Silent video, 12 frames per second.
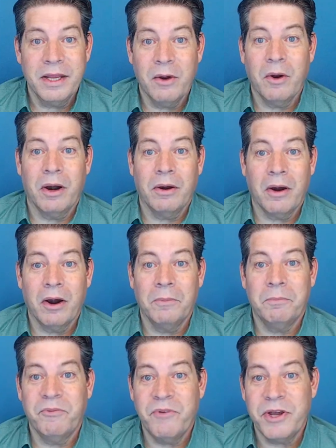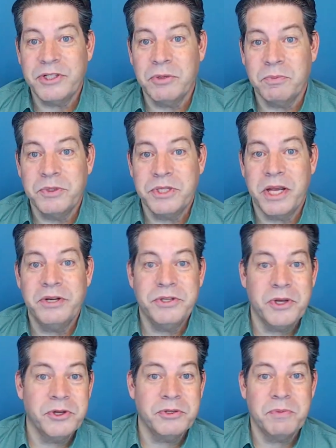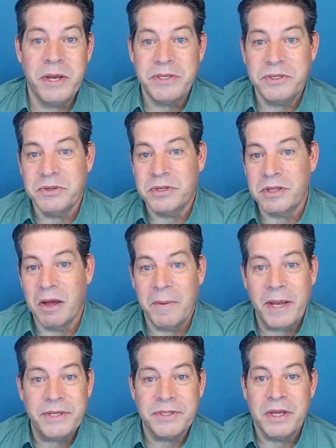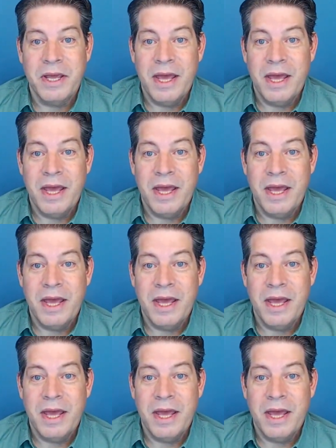know, our professional presenters Toastmasters Club has